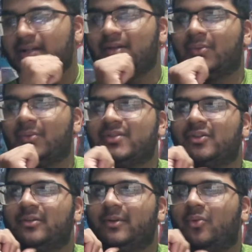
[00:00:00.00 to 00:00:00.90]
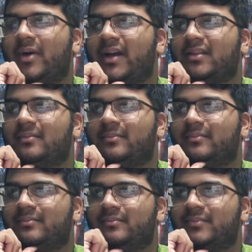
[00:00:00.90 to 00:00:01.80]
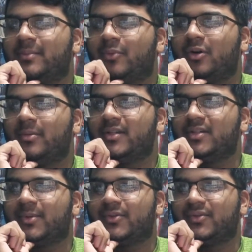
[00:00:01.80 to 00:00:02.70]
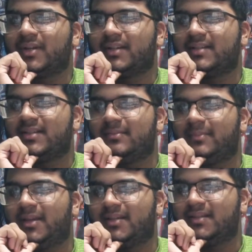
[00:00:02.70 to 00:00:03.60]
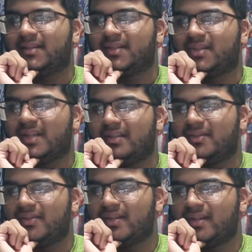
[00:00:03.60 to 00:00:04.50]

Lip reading: Was talking about why the Morbius post-credit scene makes sense,